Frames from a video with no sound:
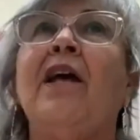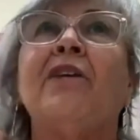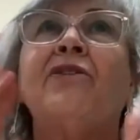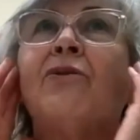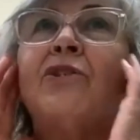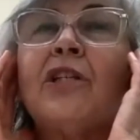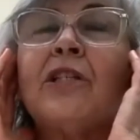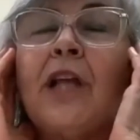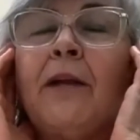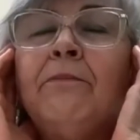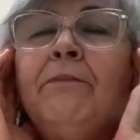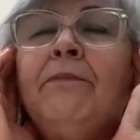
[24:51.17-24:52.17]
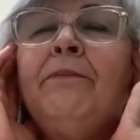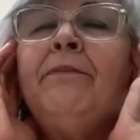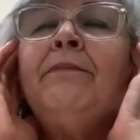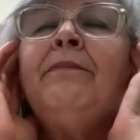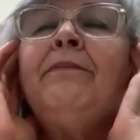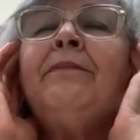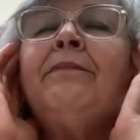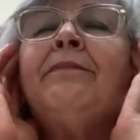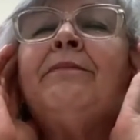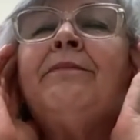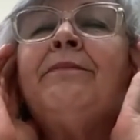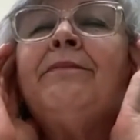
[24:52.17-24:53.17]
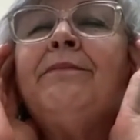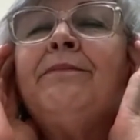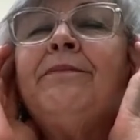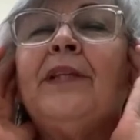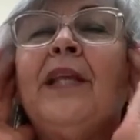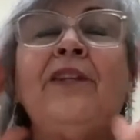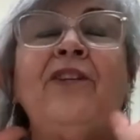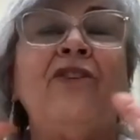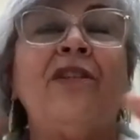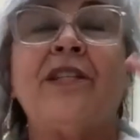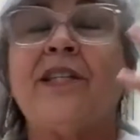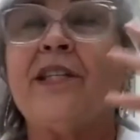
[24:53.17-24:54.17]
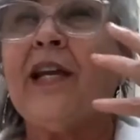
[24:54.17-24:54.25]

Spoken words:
So it's just like, and you just